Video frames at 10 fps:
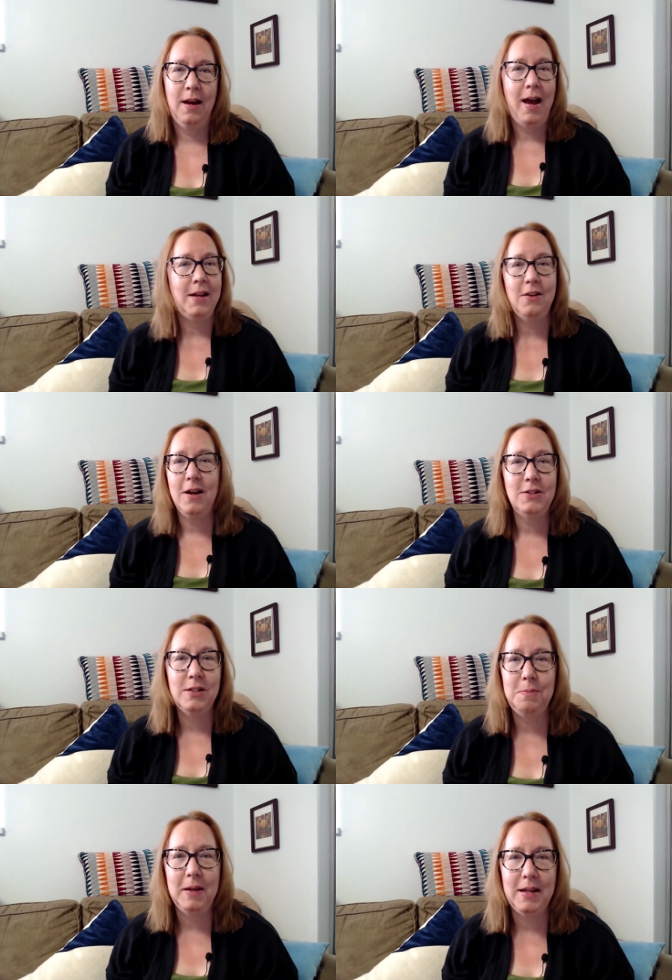And not
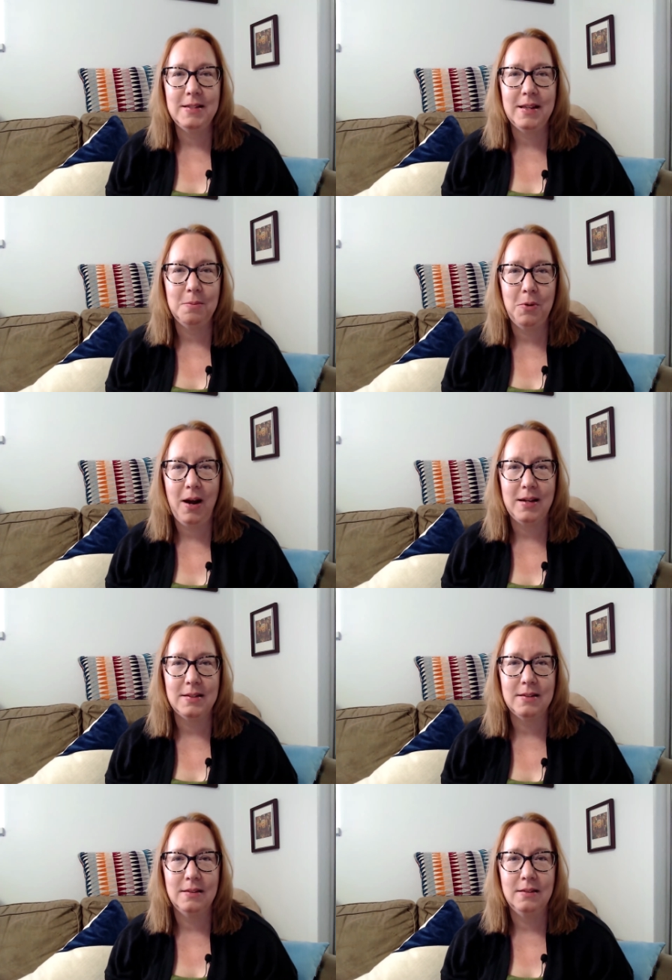just because of the
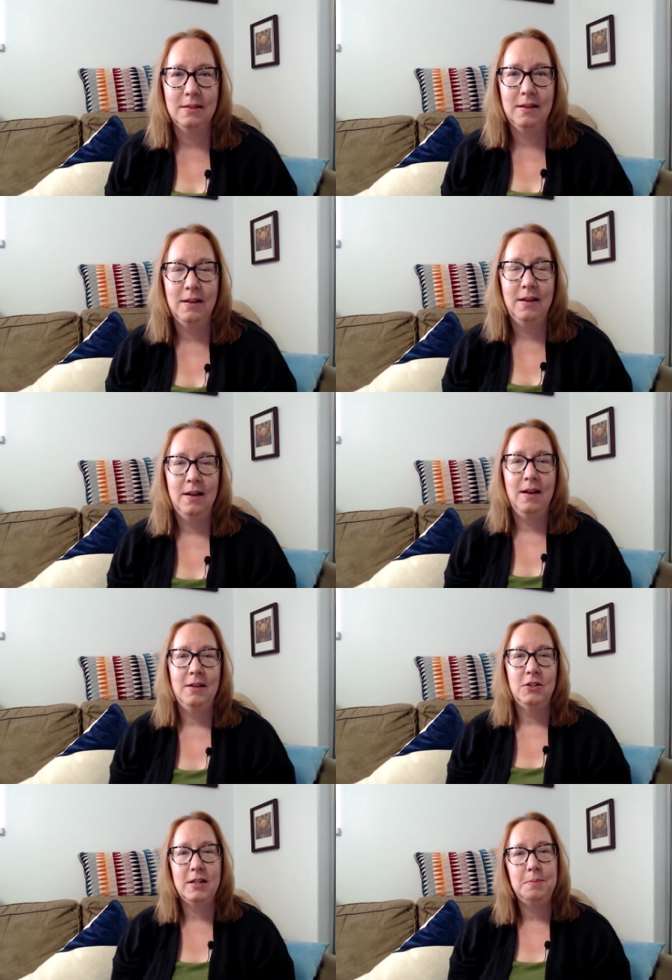price.
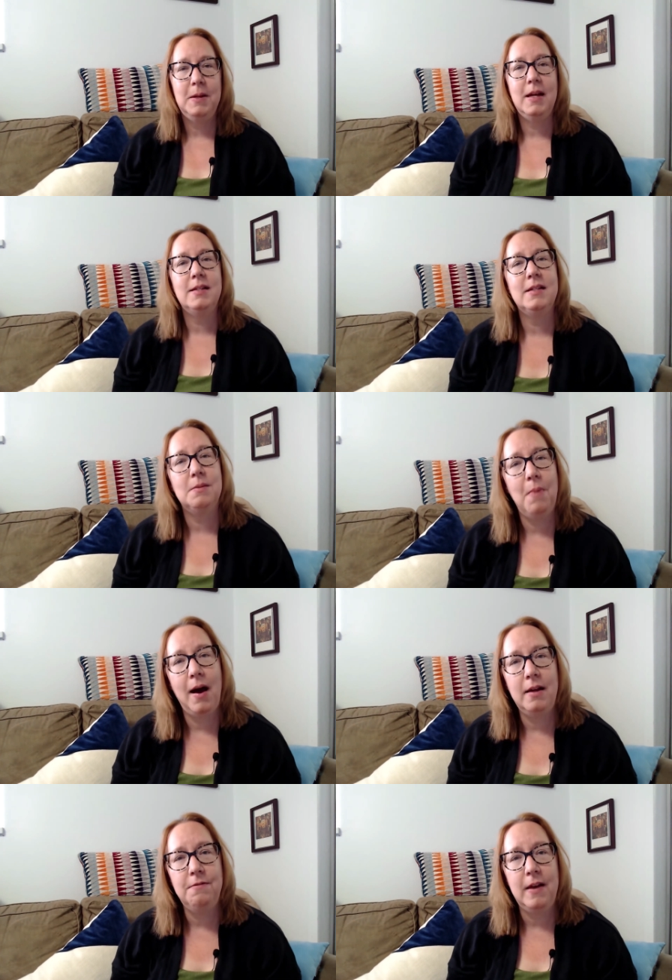Just because it's
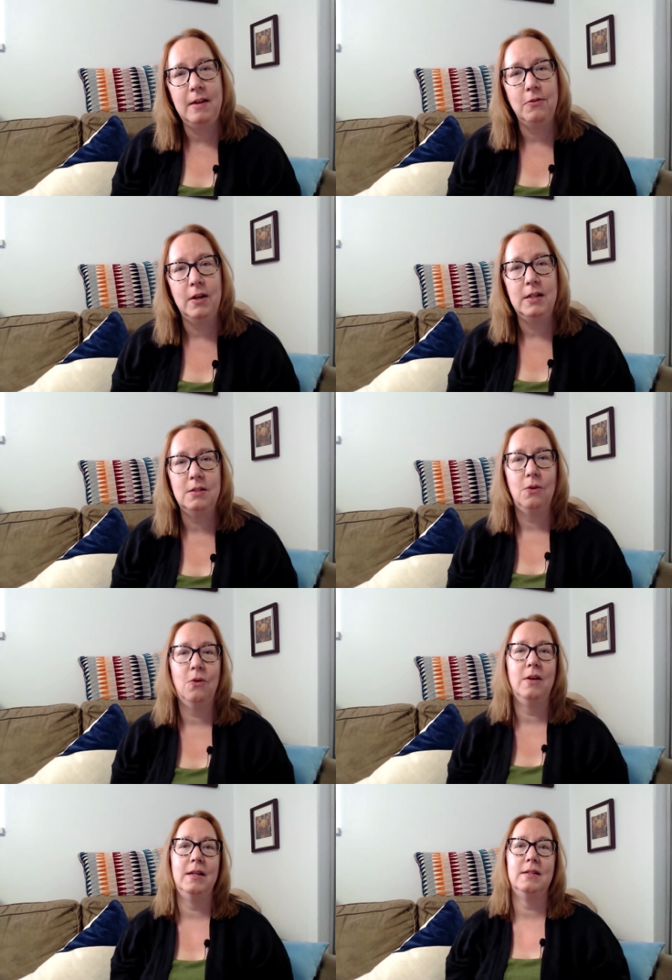my favorite
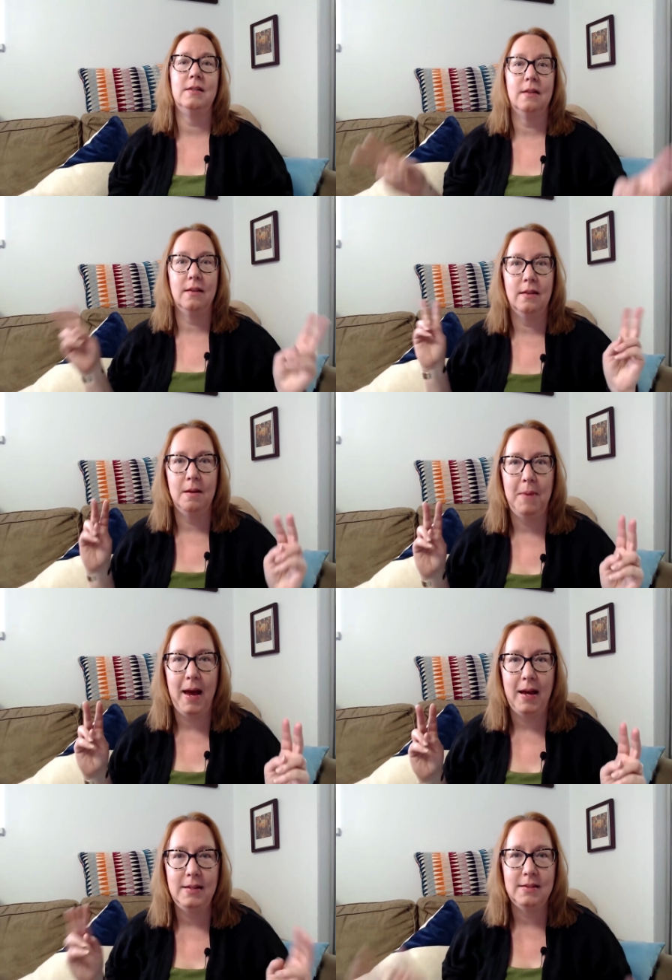or it's the
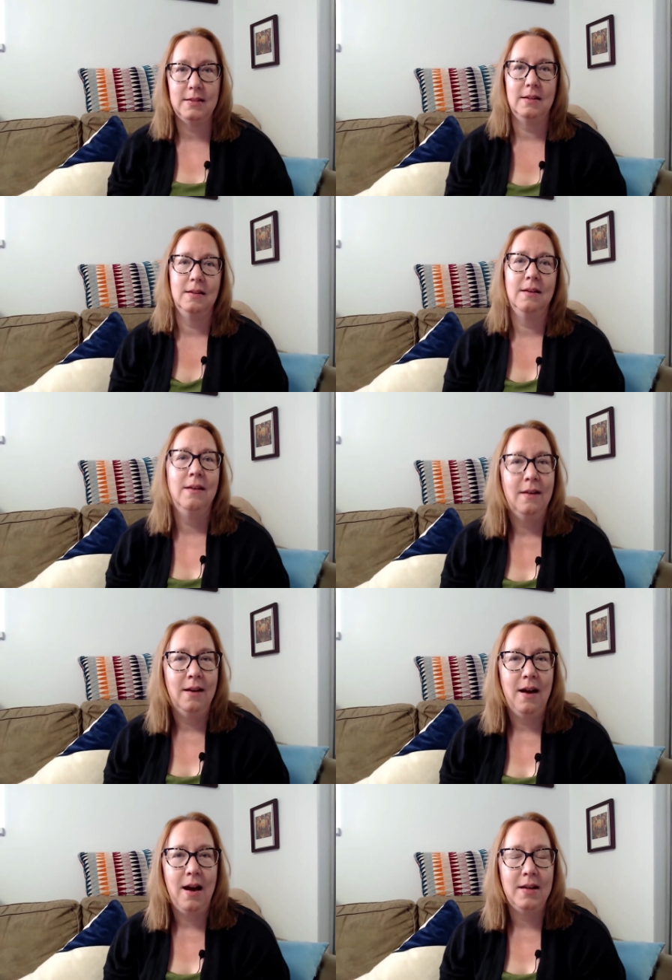best
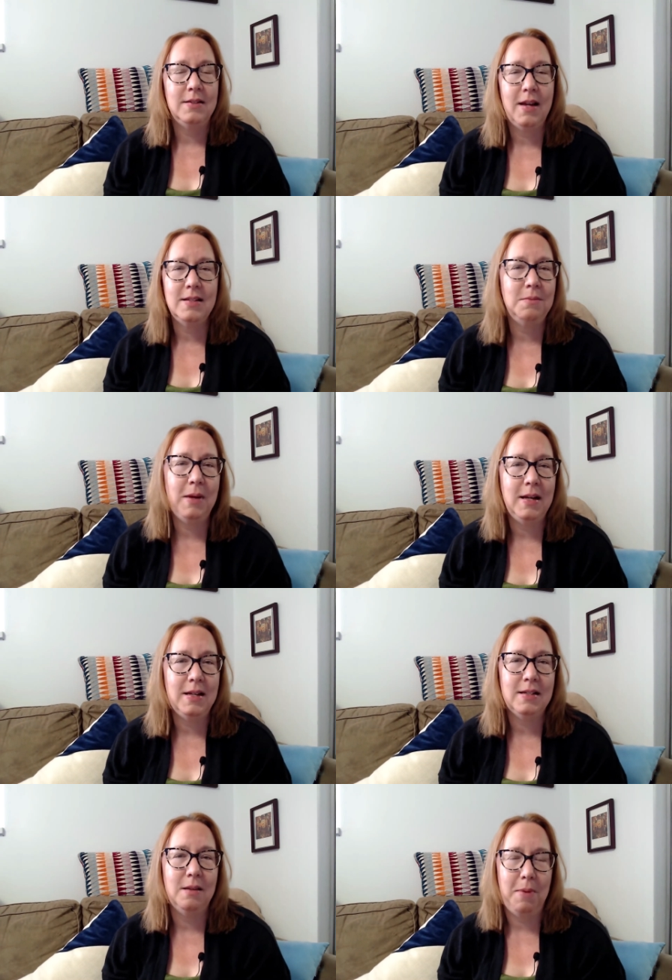doesn't mean
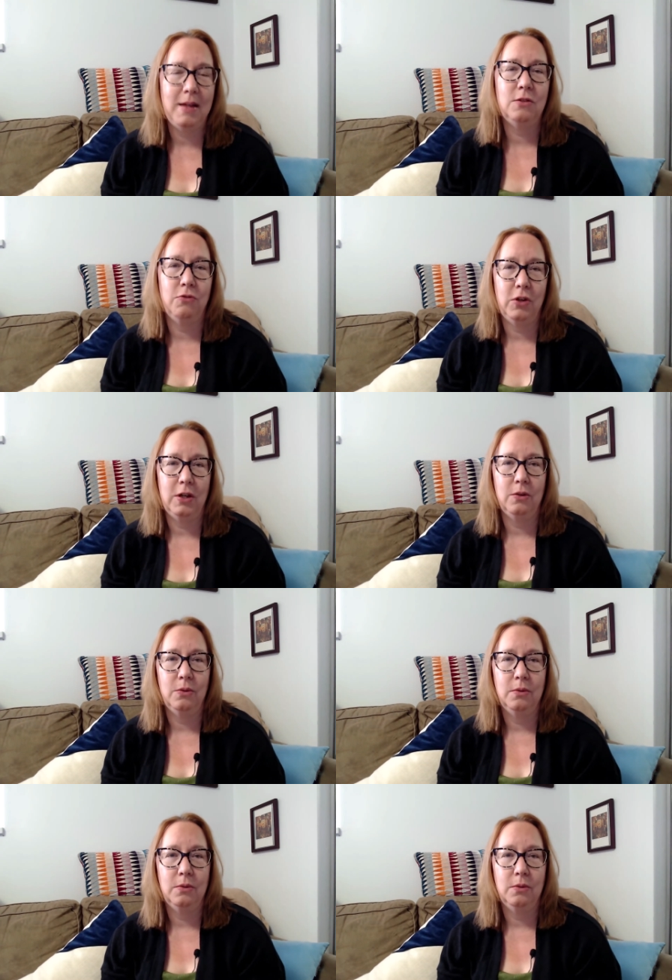it's the best for you.